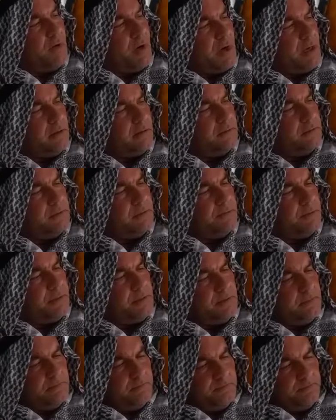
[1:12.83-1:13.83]
brown, a
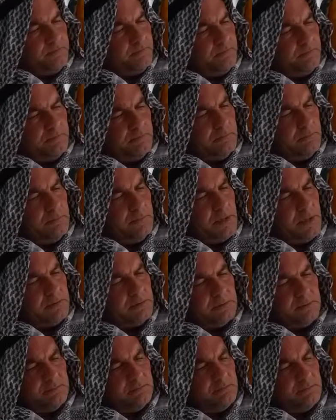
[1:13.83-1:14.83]
bit
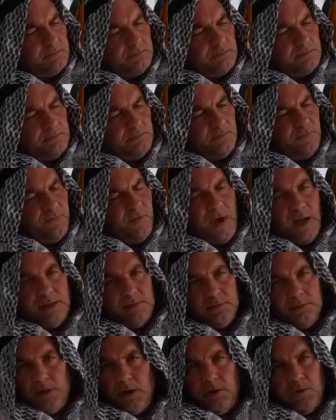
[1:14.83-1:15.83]
not
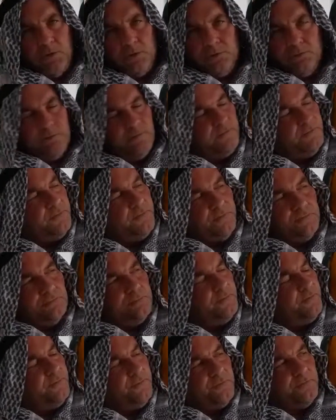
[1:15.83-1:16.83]
fat, no,
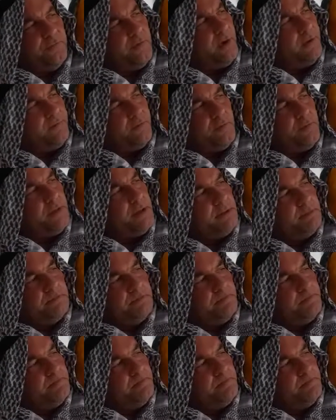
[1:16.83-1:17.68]
far from it.